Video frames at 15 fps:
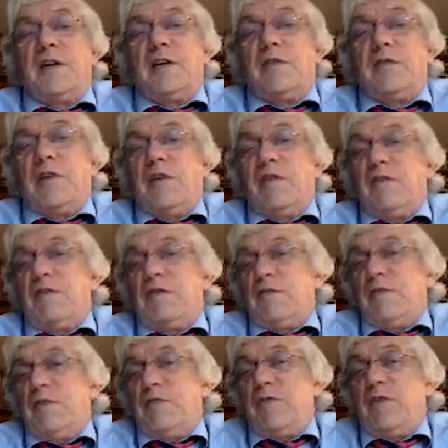We have a
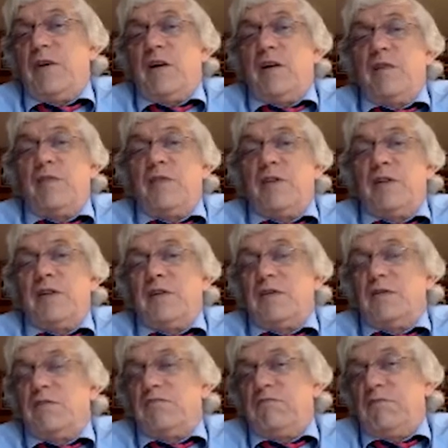European Parliament,
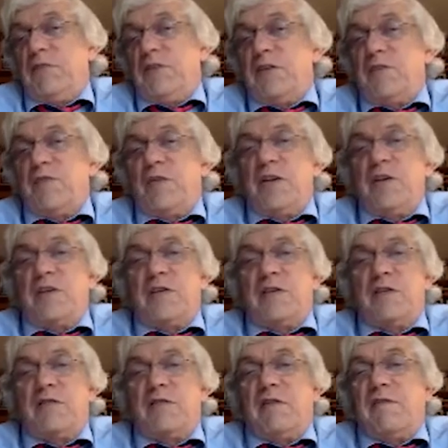
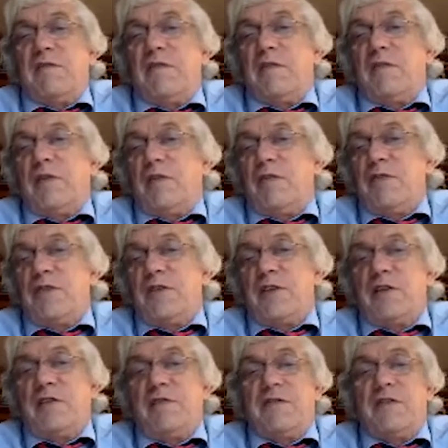expenditure roughly
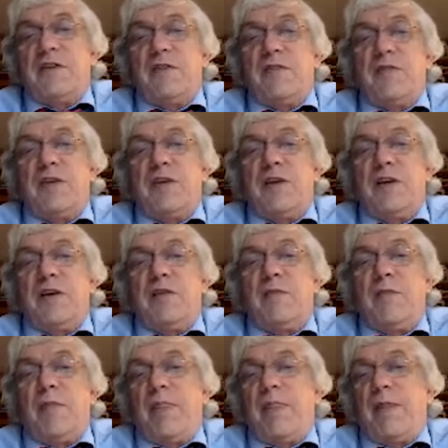1% of GDP.
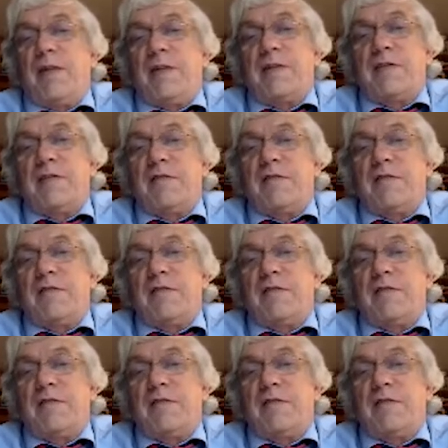That's not